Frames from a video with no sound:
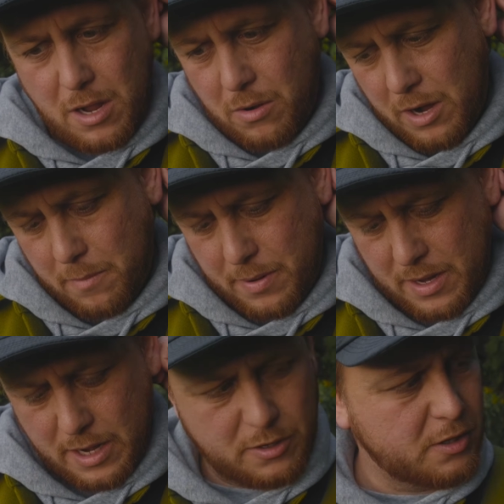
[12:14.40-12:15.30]
quite a bit,
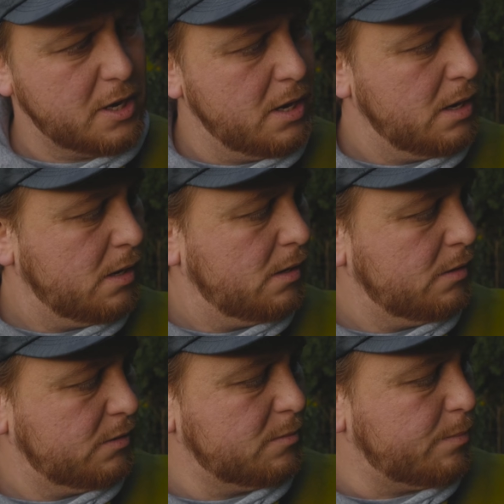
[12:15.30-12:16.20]
actually,
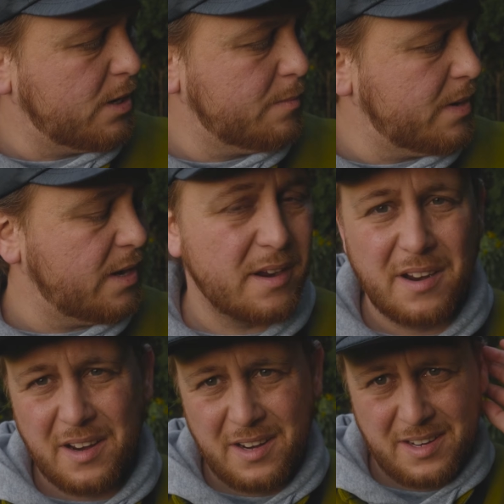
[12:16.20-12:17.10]
it's a bug in my hair.
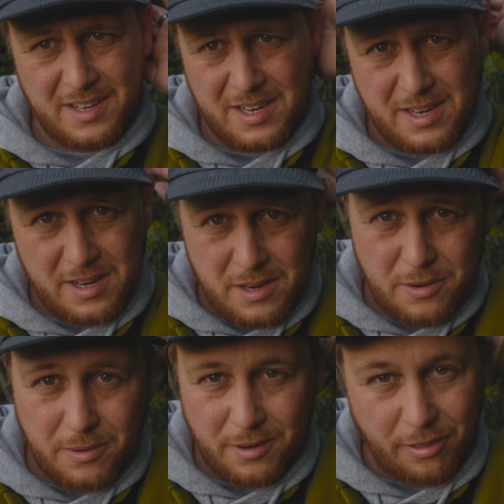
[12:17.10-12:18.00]

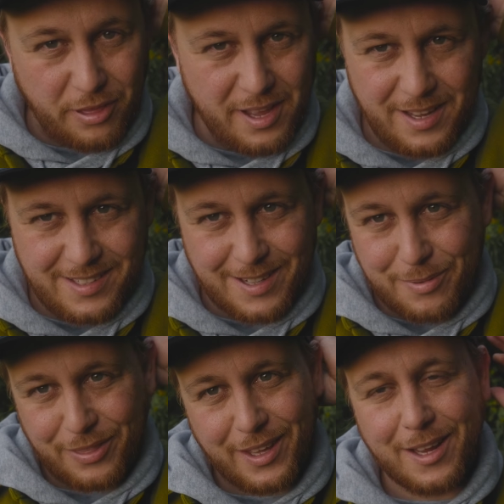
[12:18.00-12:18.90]
One of the things I've
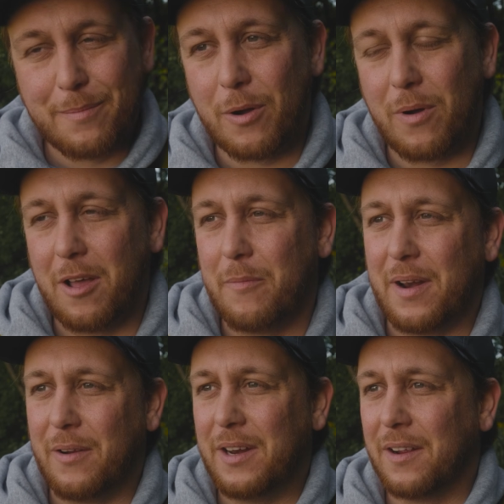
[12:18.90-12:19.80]
been thinking about while I've been
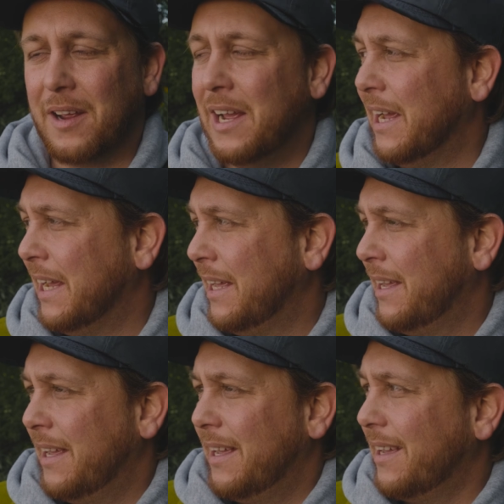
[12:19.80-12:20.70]
out here
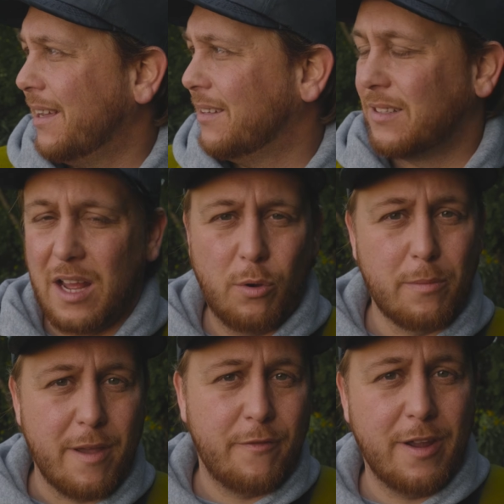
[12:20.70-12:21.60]
is one of
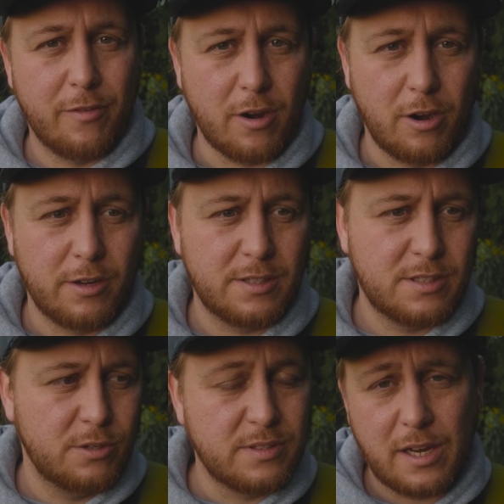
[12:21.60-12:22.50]
my favorite artists,
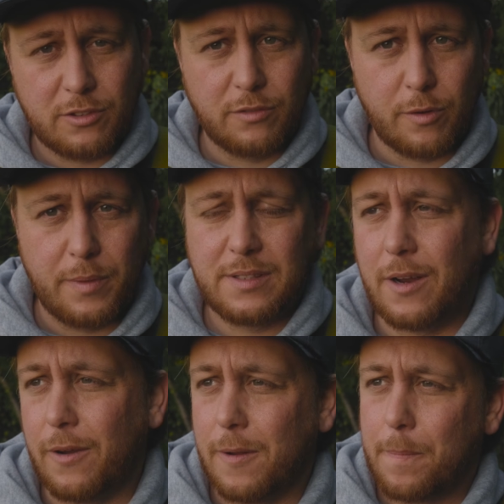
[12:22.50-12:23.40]
who's actually from this
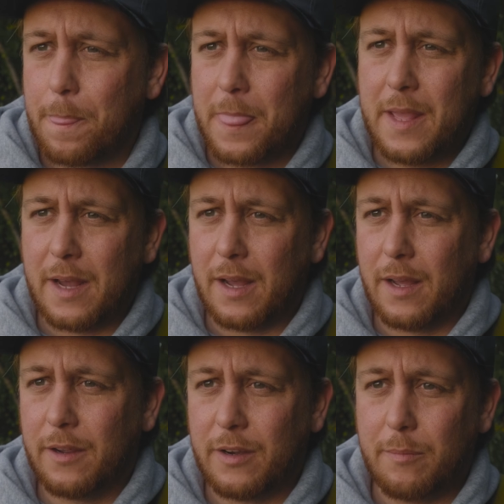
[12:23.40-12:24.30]
area.
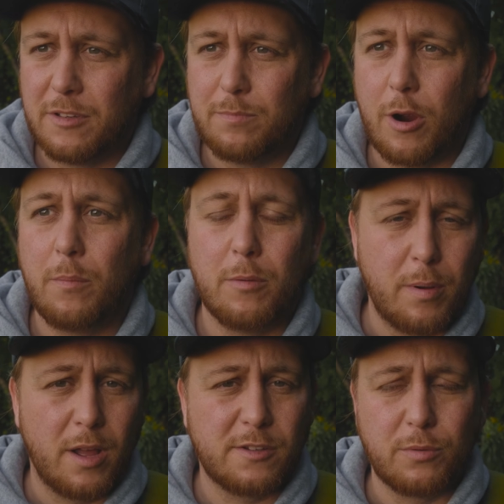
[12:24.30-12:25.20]
Her name is Barbara
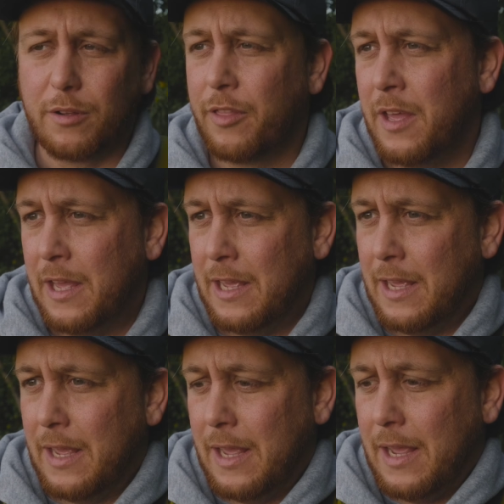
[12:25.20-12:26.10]
Bosworth,
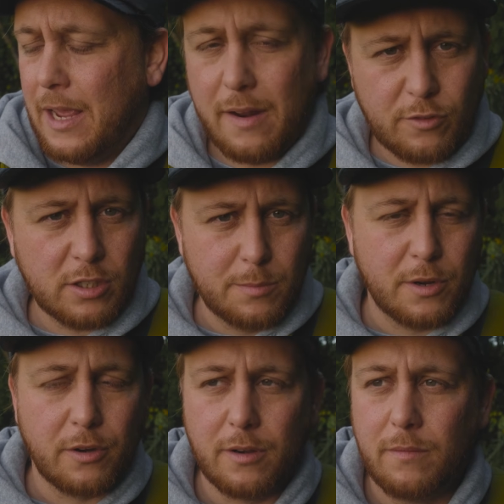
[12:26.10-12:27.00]
and I've talked about
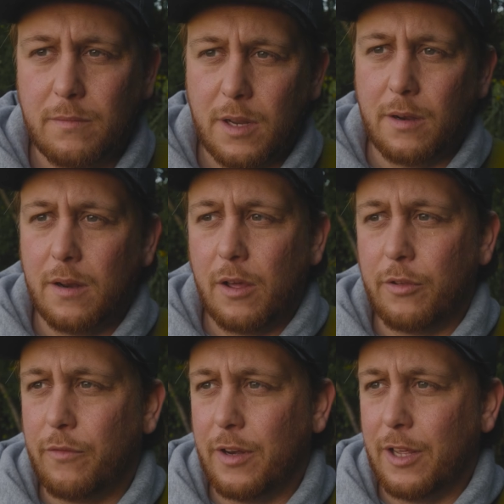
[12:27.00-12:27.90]
her in
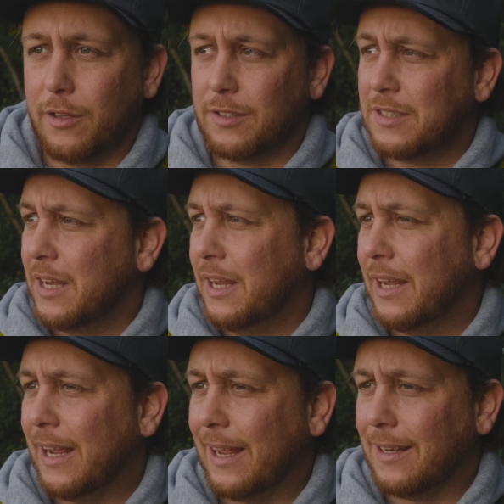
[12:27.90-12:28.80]
other videos.
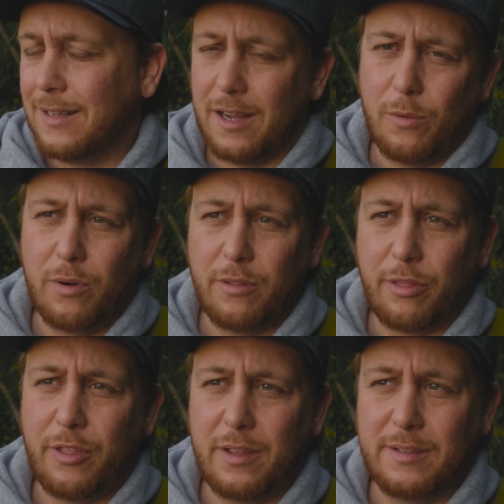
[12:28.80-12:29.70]
And one of the
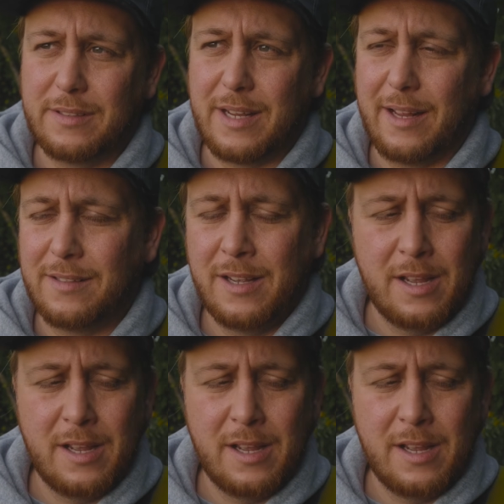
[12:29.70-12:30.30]
things that